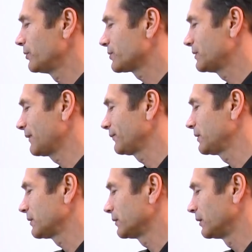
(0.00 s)
there's definitely
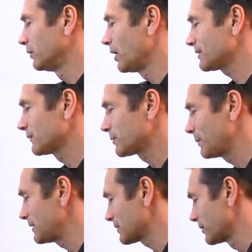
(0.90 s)
a loss of
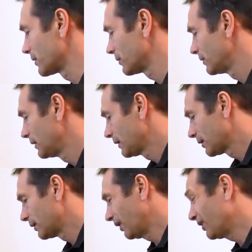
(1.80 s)
space there.
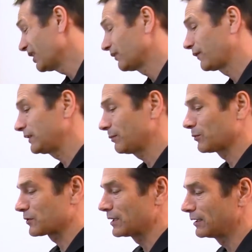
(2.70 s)
Again,
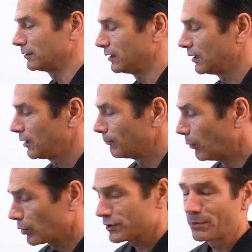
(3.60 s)
50%
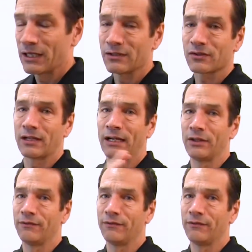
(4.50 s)
more space on